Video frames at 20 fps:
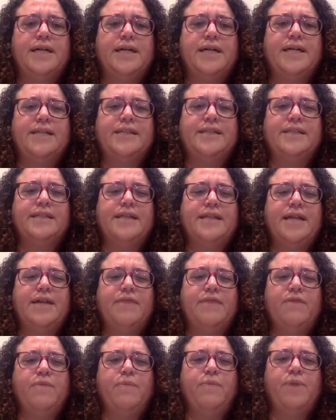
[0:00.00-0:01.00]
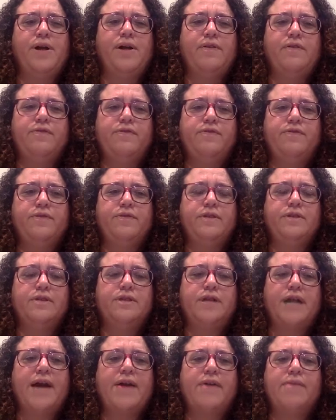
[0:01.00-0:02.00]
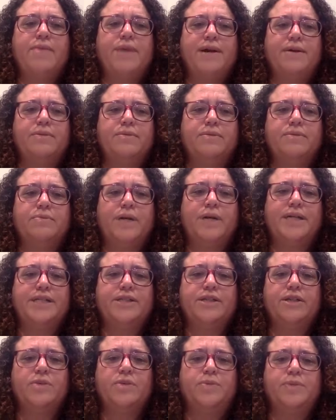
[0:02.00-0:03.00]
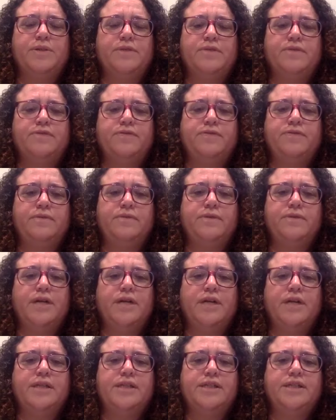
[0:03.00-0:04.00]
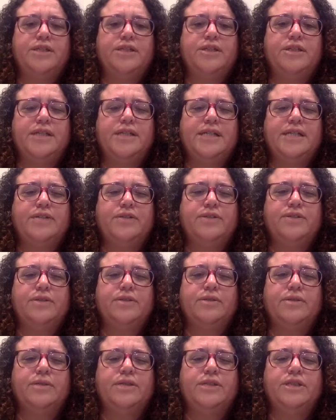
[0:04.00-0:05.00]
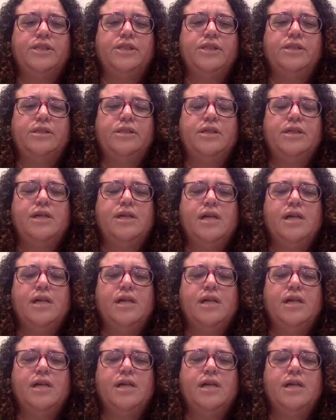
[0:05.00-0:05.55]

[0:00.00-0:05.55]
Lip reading: It's kind of above or out of my scope of knowledge to answer this question,